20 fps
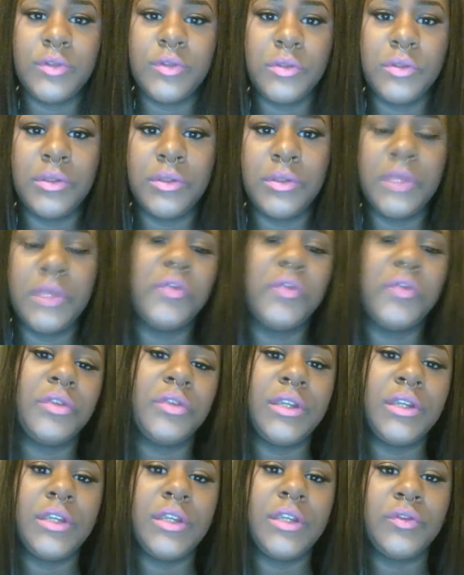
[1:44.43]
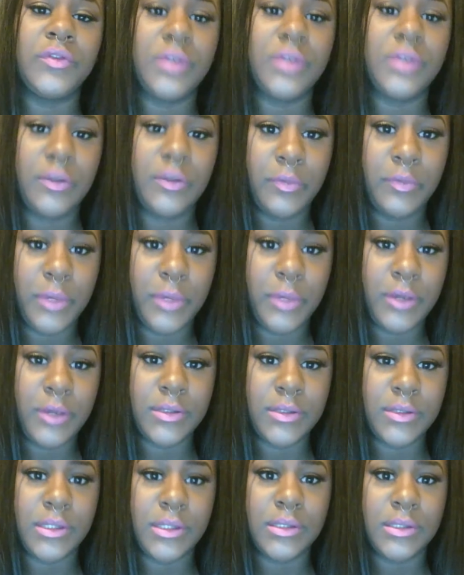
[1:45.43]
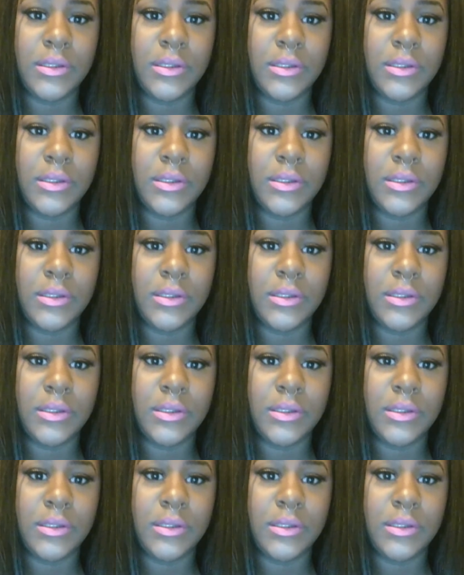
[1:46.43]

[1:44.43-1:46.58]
different things for different piercings.